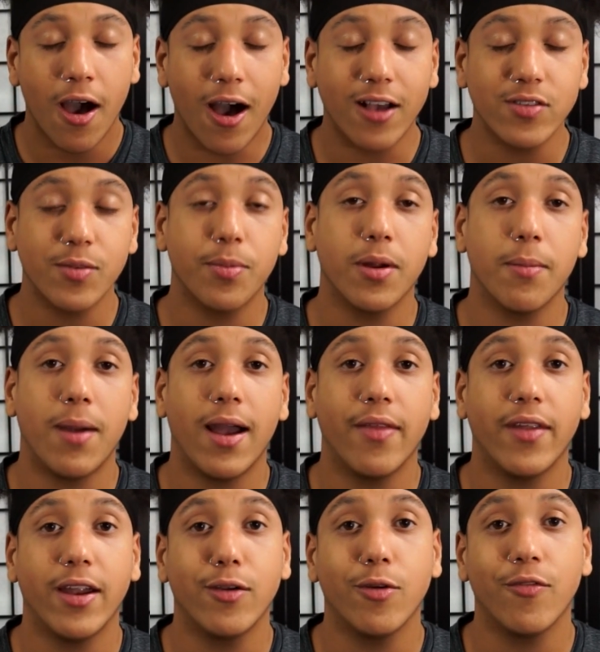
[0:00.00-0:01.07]
Also bear in
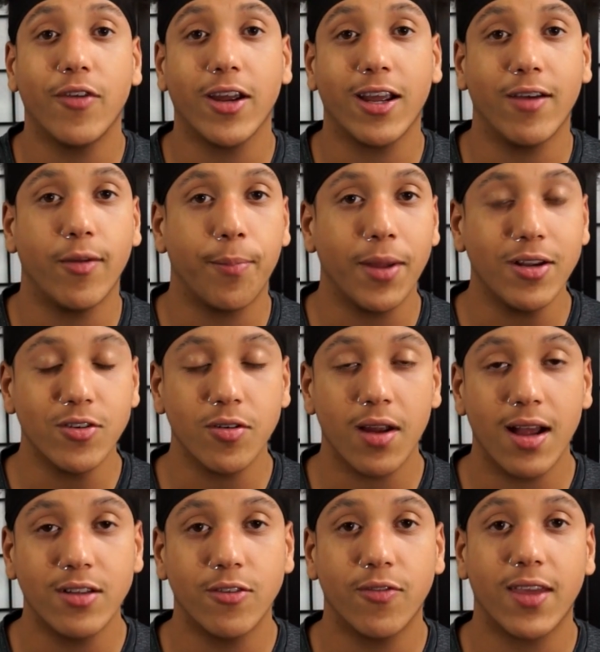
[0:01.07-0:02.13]
mind that I do in fact have a
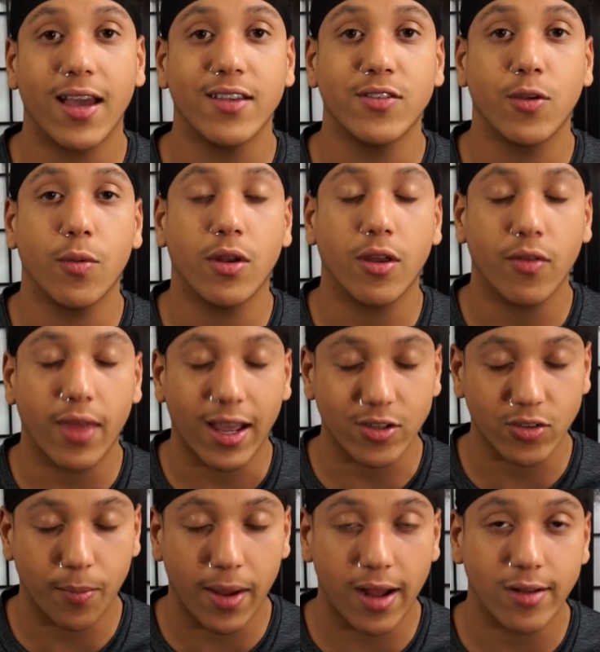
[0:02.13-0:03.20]
Patreon, so if you guys do want to go the
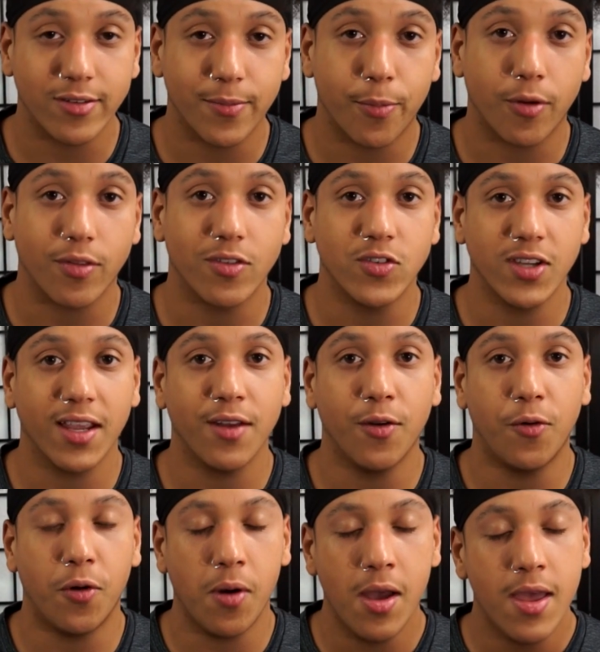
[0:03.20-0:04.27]
extra mile and support the
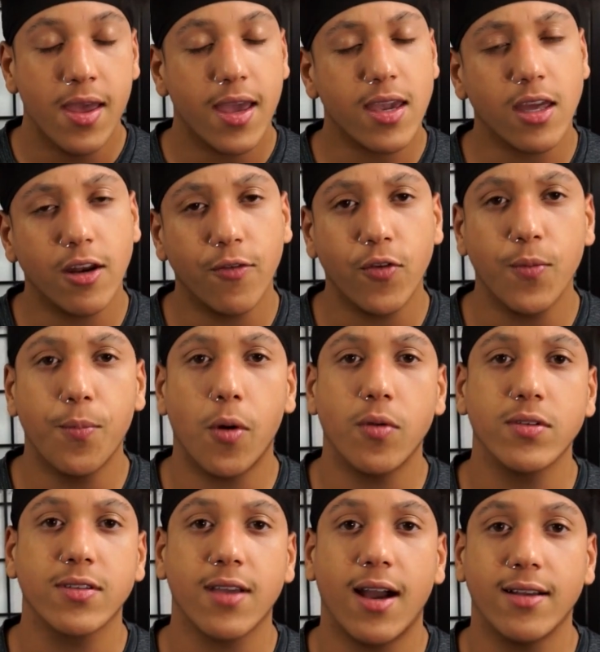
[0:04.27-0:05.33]
channel and get a few
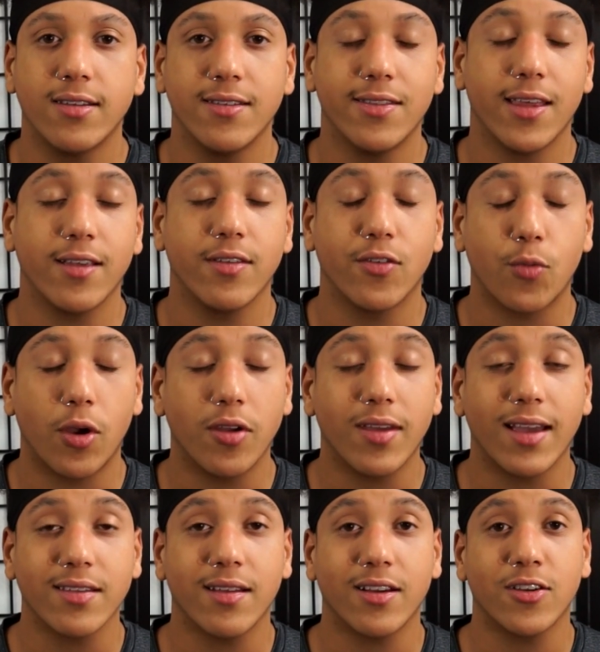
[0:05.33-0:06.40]
bonus content things as well,
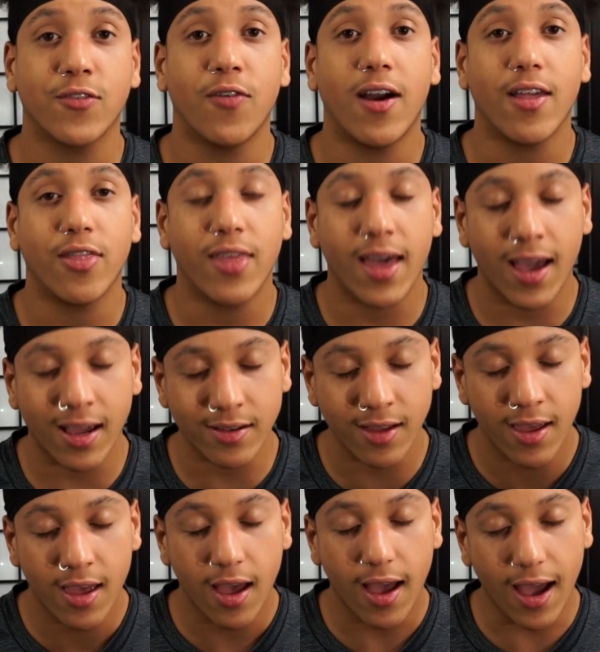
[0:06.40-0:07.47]
you guys can actually find
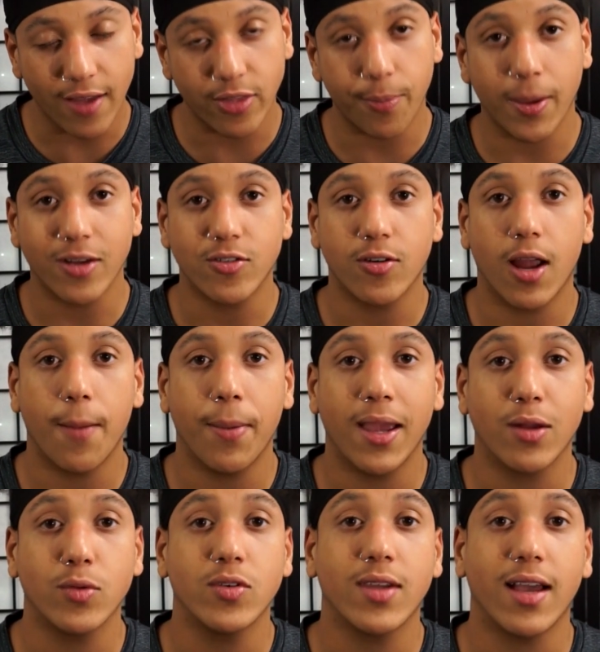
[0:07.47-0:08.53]
that at the Patreon
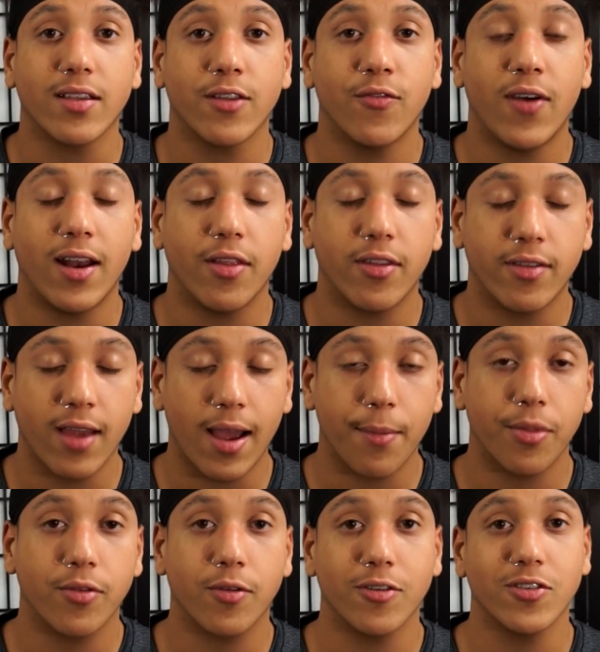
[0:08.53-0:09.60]
page, which you guys can find at the
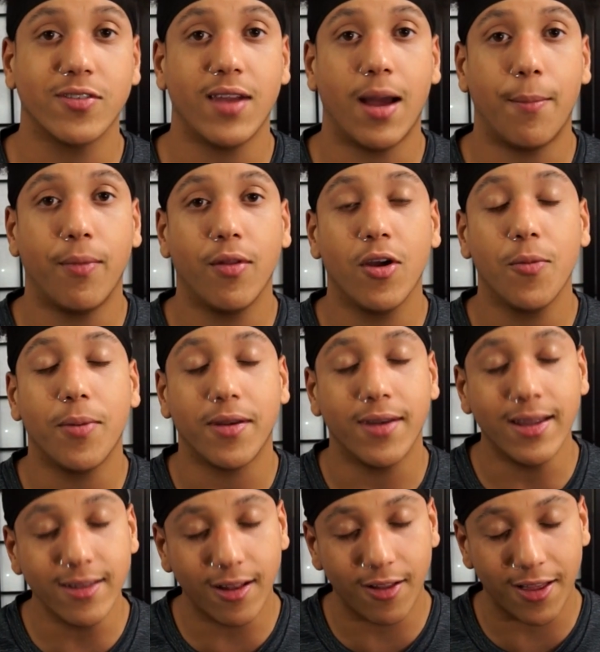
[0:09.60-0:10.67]
top of the description down below. But
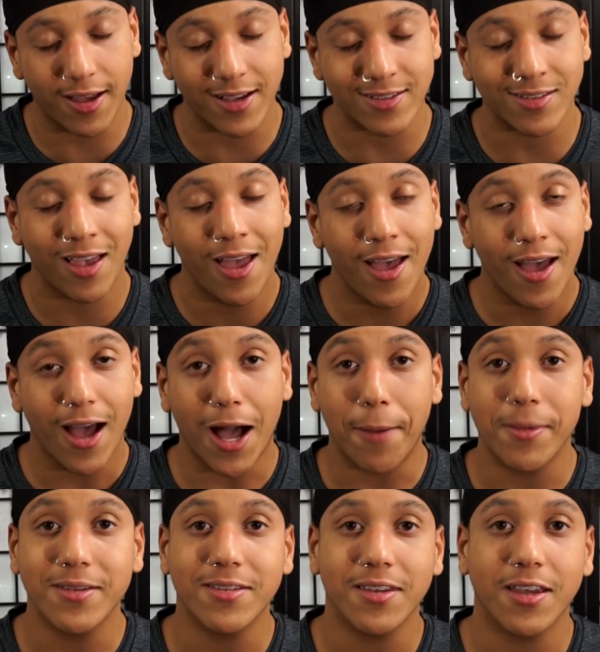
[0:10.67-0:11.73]
nonetheless,
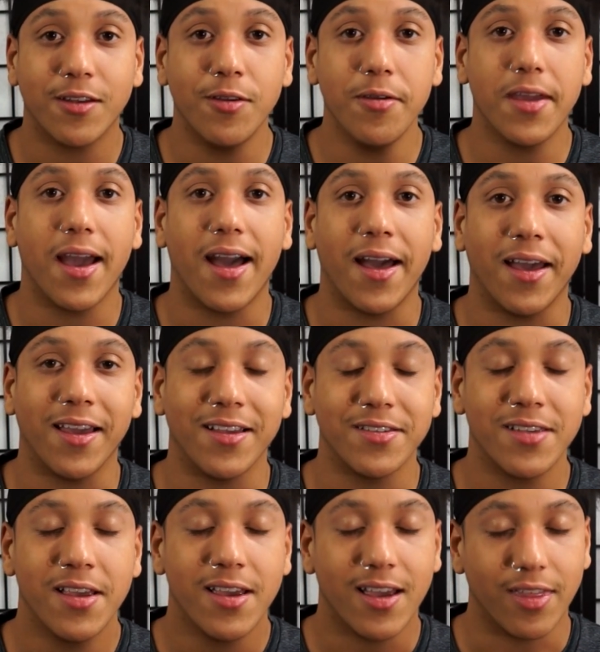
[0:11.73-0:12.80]
I'll be seeing you
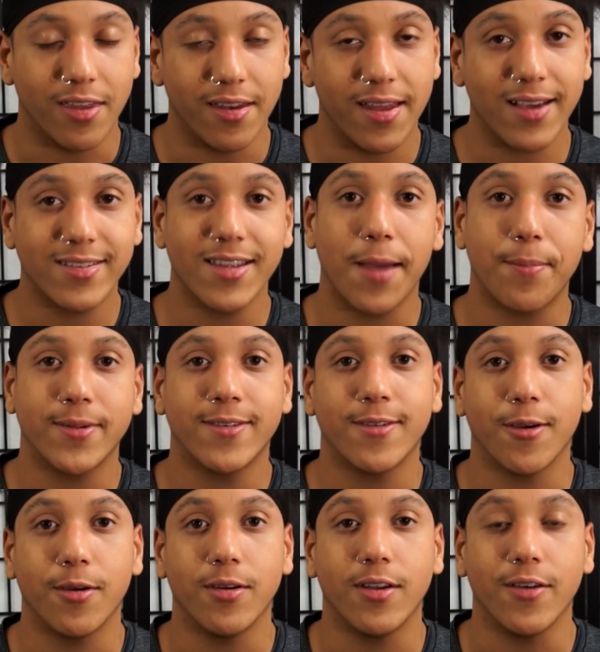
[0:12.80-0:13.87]
guys in the next
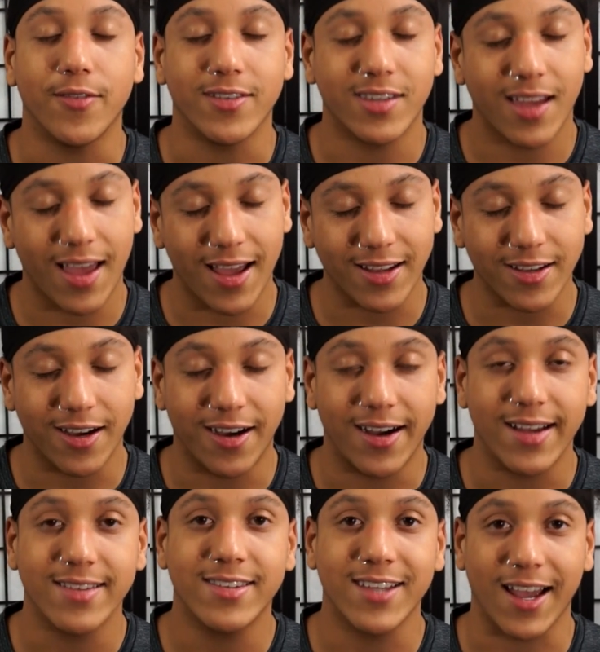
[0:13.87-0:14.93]
episode of Attack
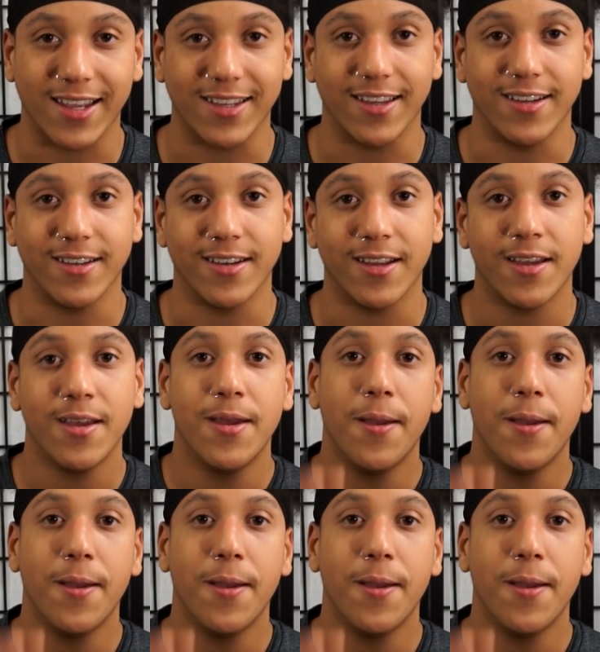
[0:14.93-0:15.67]
on Titan.